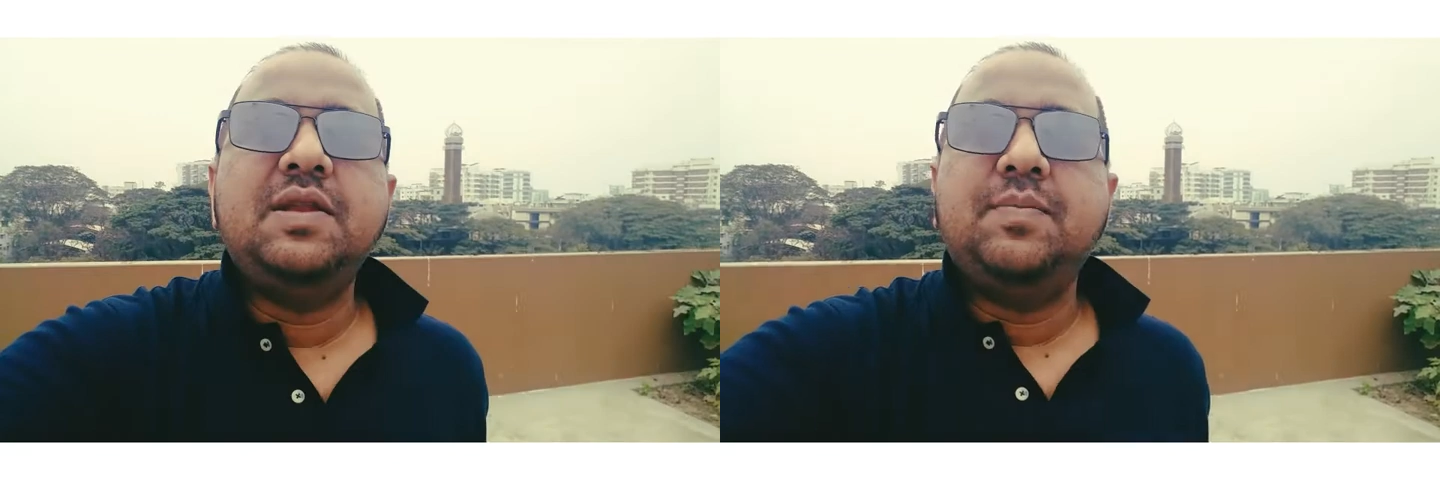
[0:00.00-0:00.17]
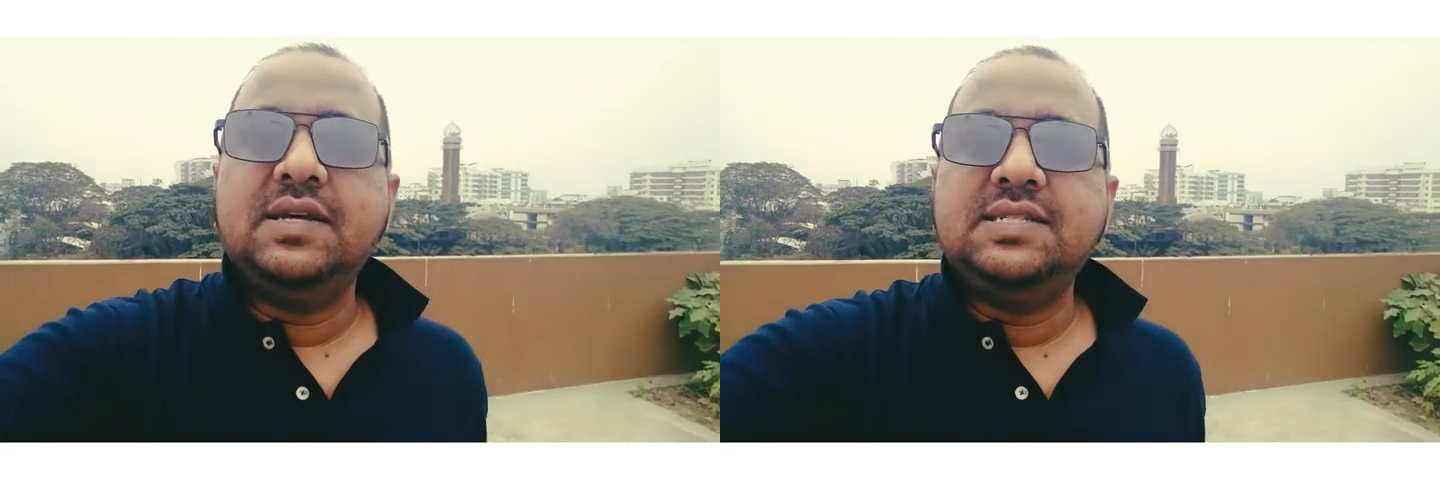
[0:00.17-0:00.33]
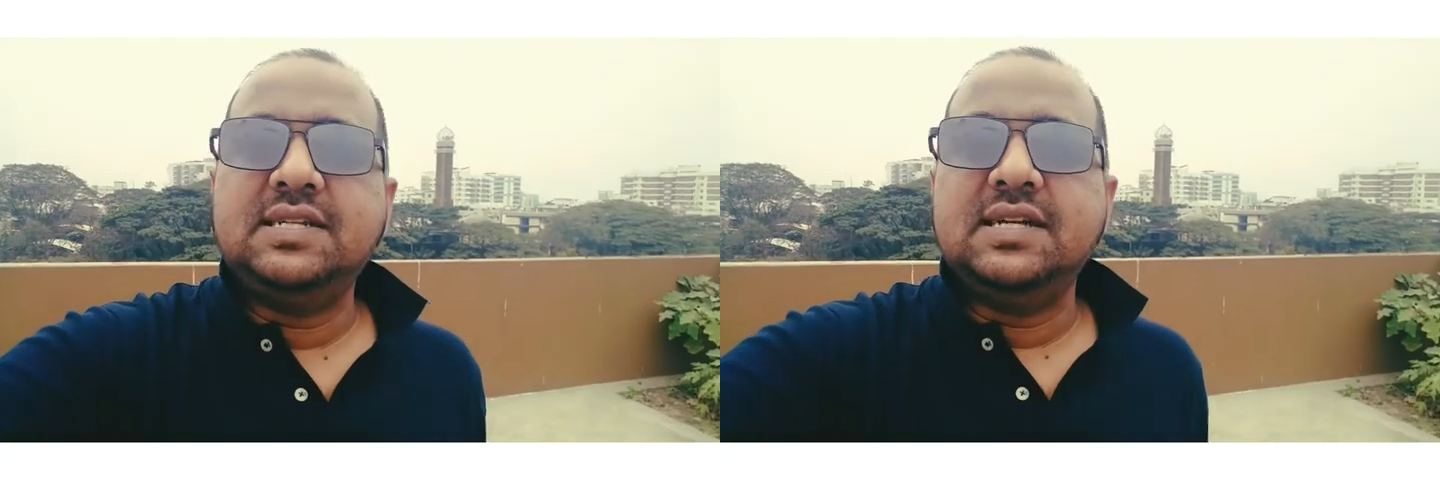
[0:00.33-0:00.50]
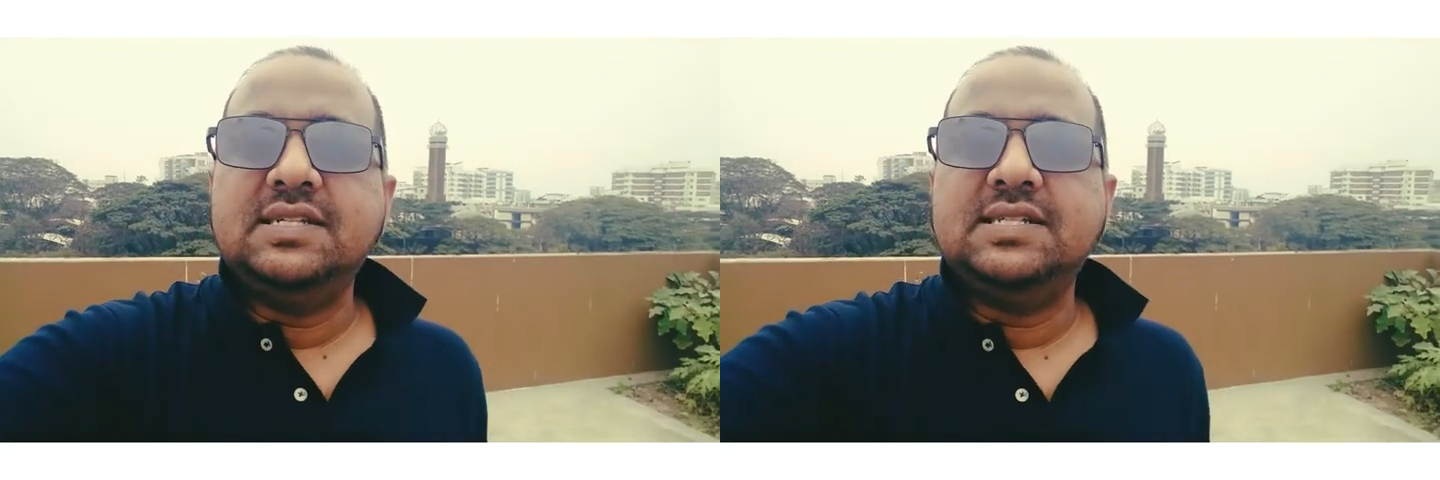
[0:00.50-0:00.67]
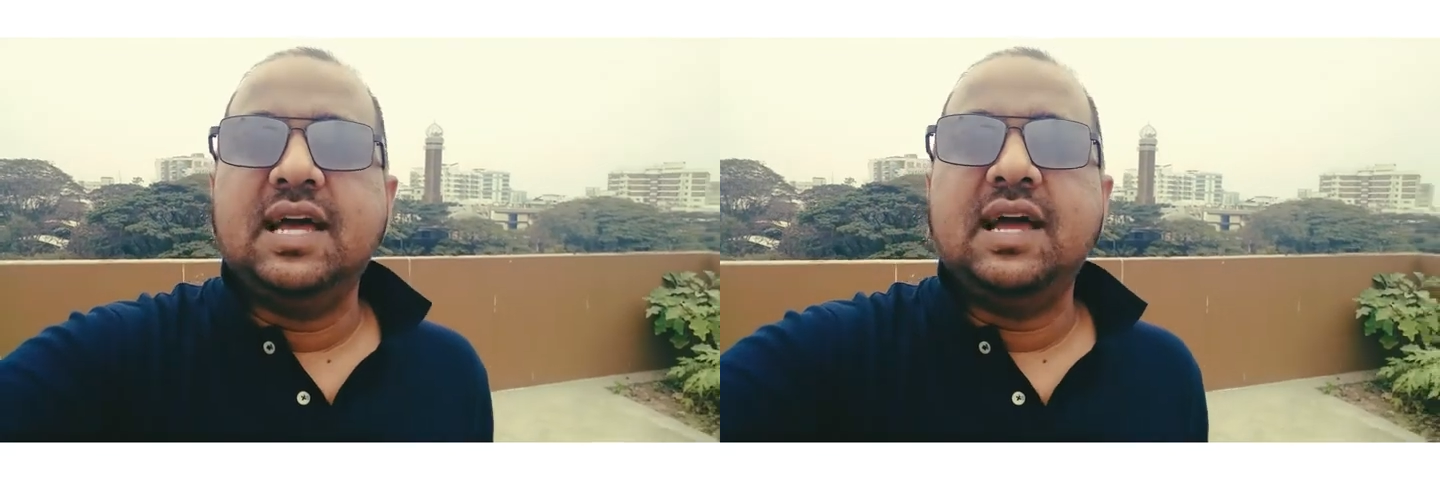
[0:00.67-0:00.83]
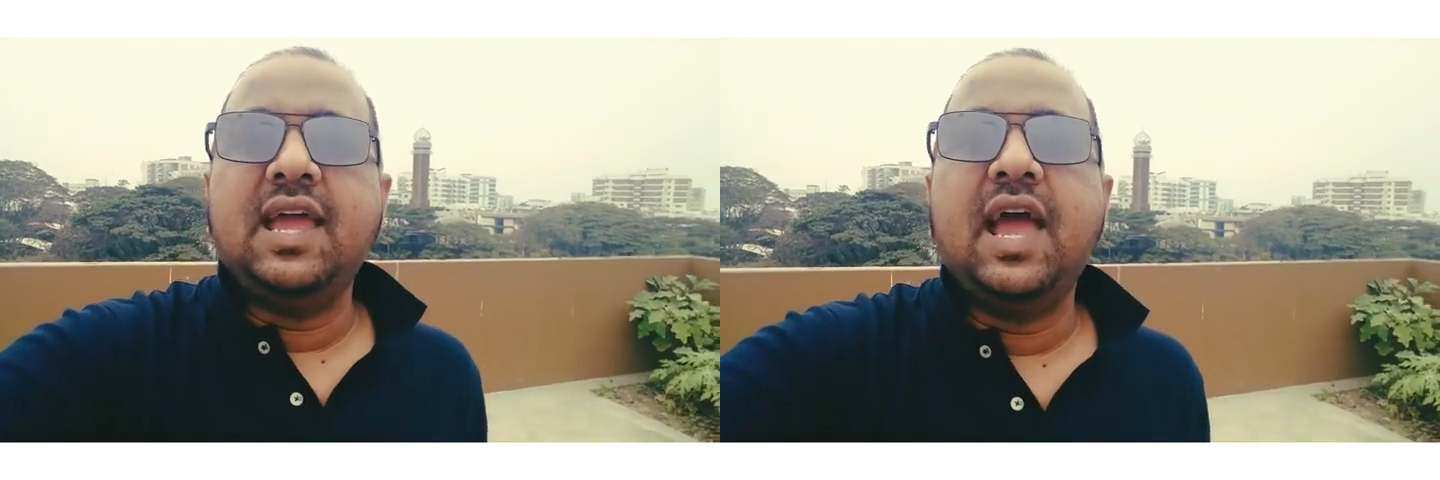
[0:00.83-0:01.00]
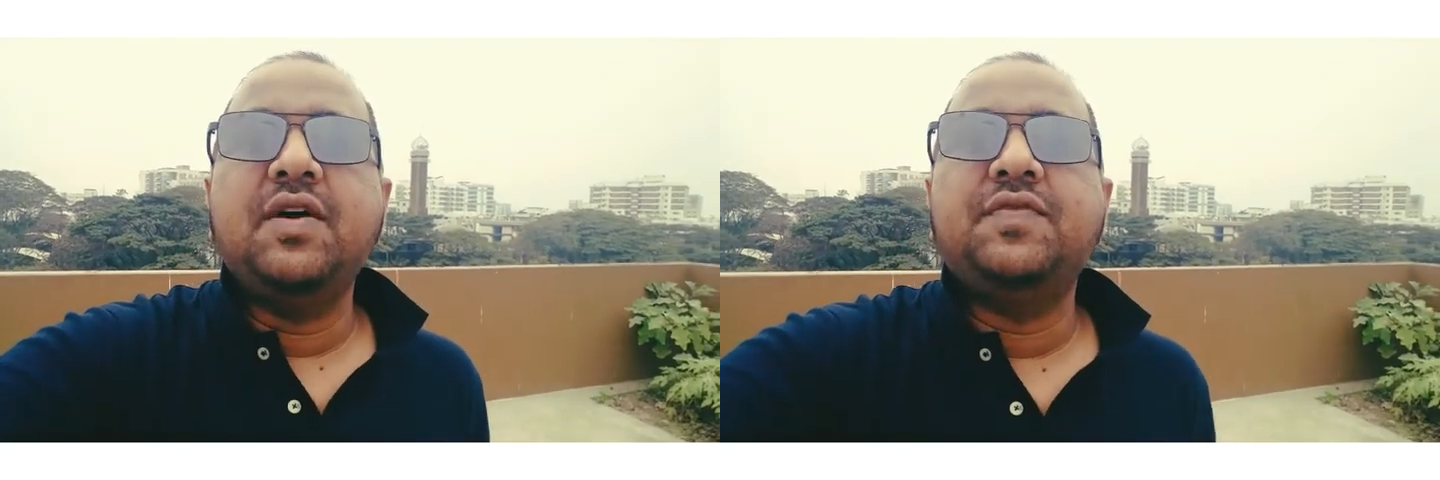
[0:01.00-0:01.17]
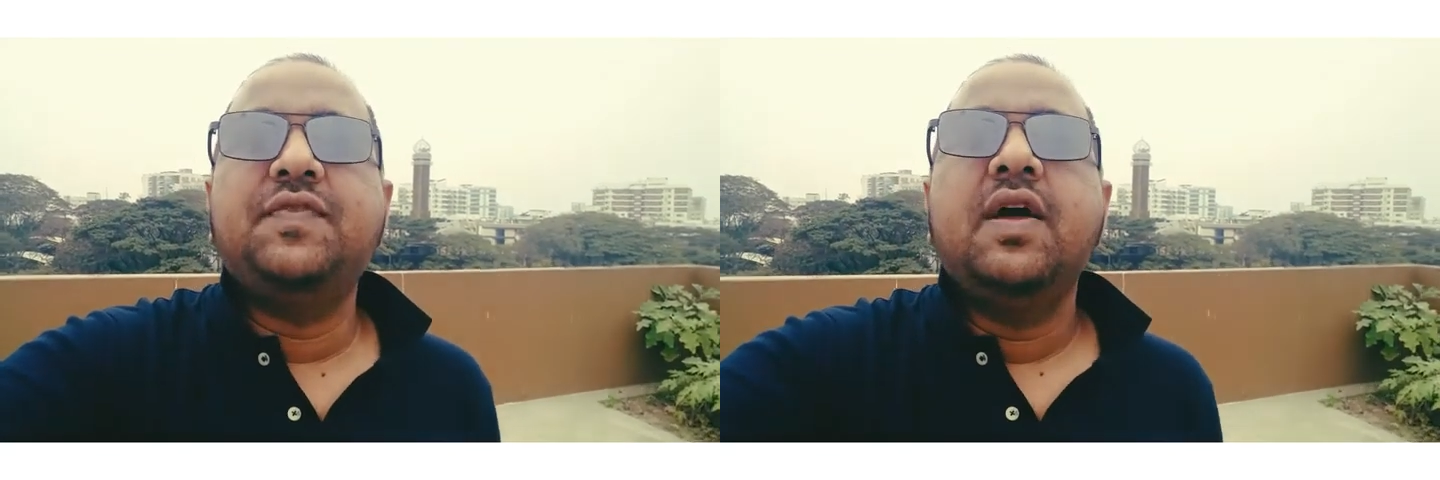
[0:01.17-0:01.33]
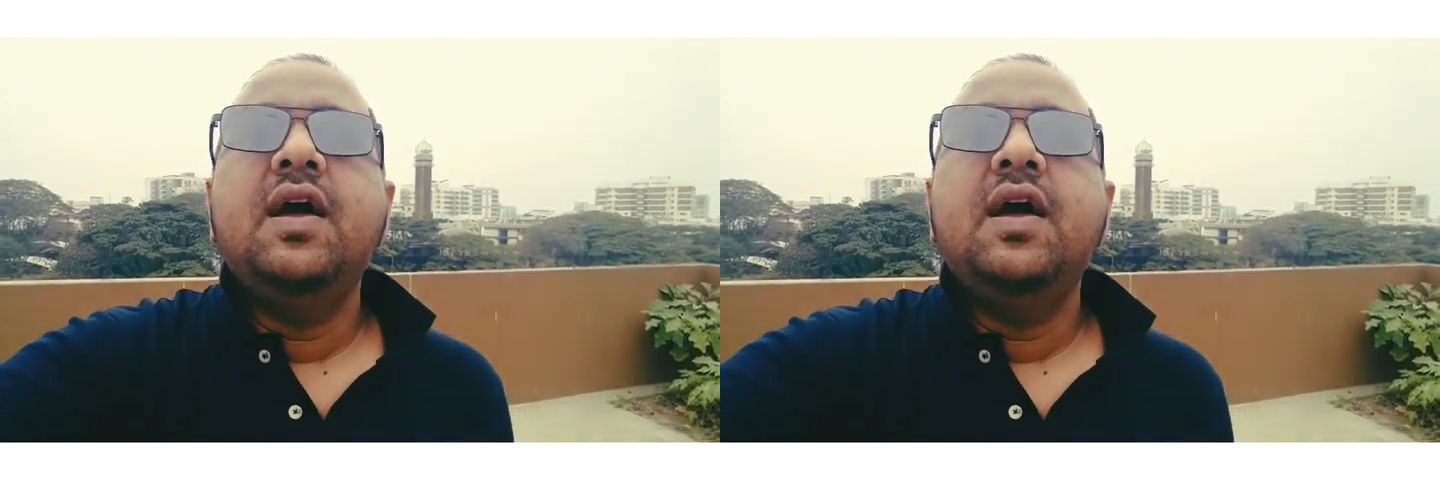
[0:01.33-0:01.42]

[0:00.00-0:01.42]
and master's, I have